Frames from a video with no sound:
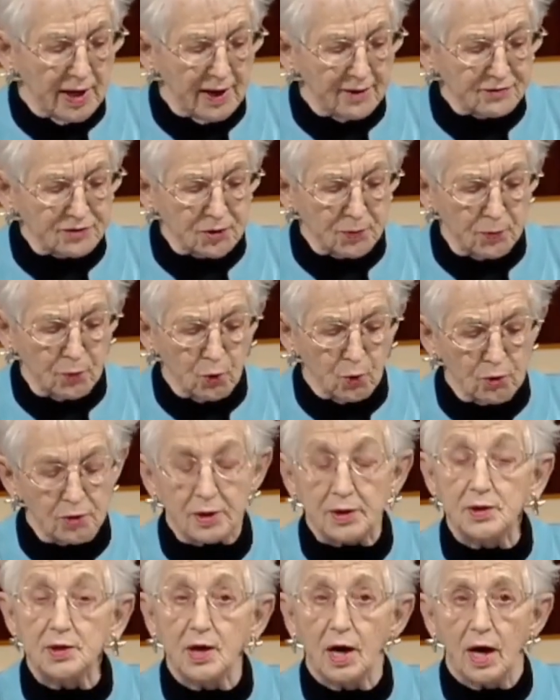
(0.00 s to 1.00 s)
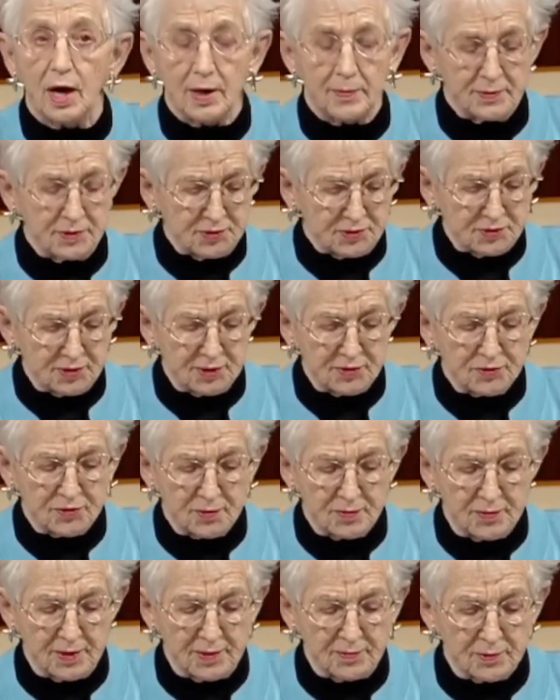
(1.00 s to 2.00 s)
I've supported common
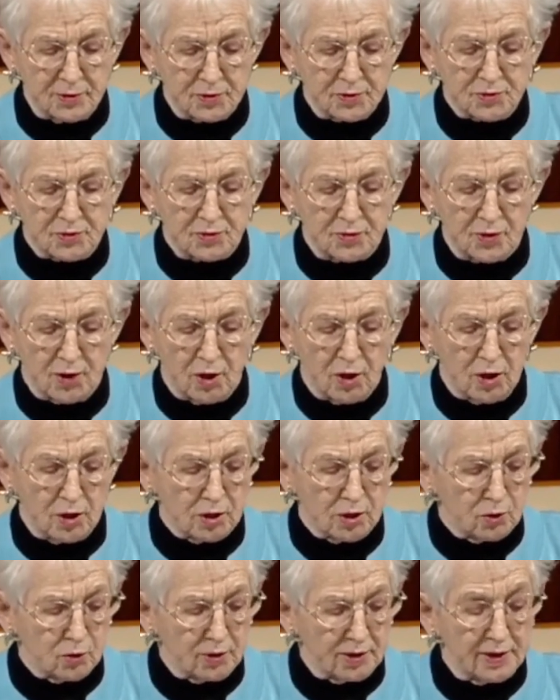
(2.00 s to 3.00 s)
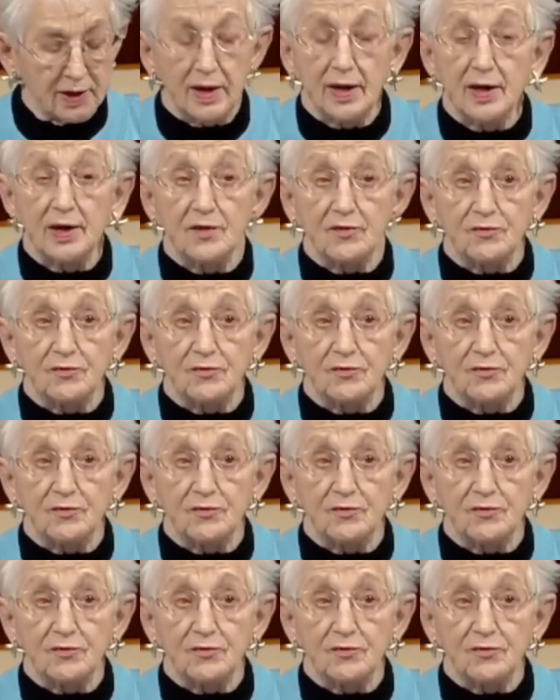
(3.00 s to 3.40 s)
sense amendments to the ongoing